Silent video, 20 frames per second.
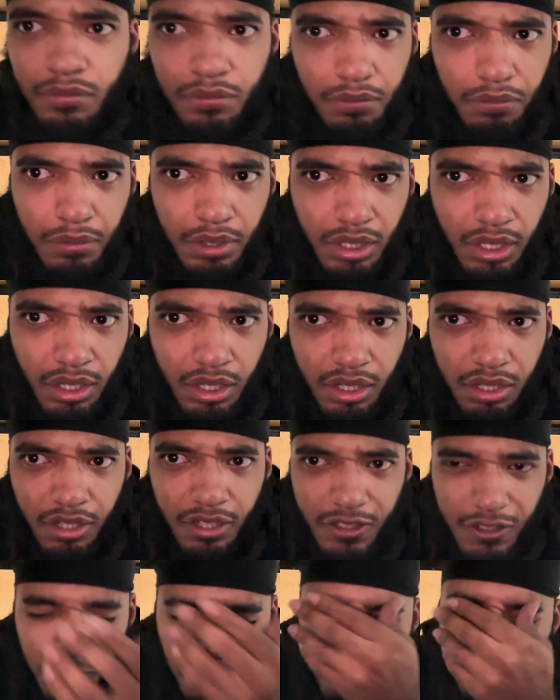But then it
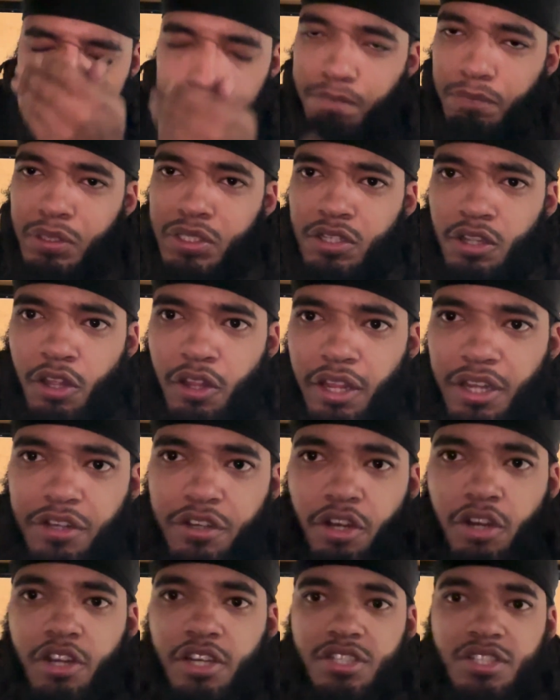puts all that
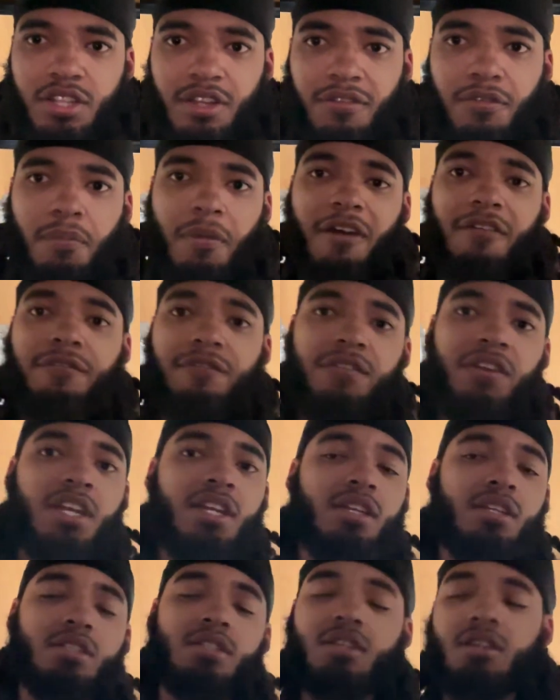dirty stuff on my
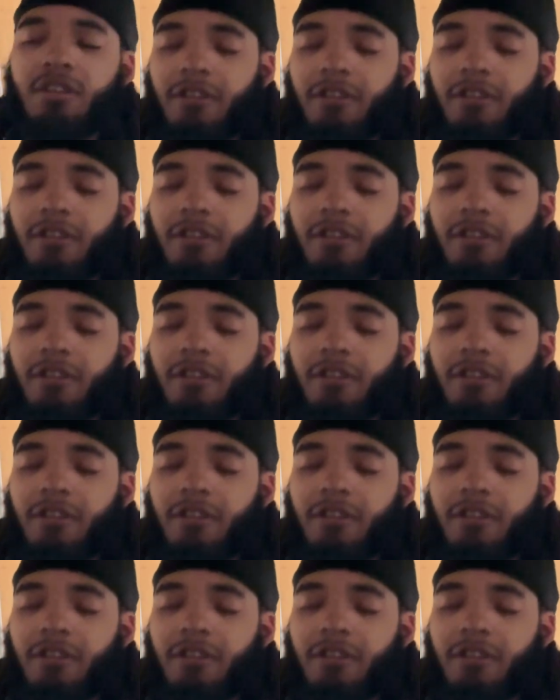face.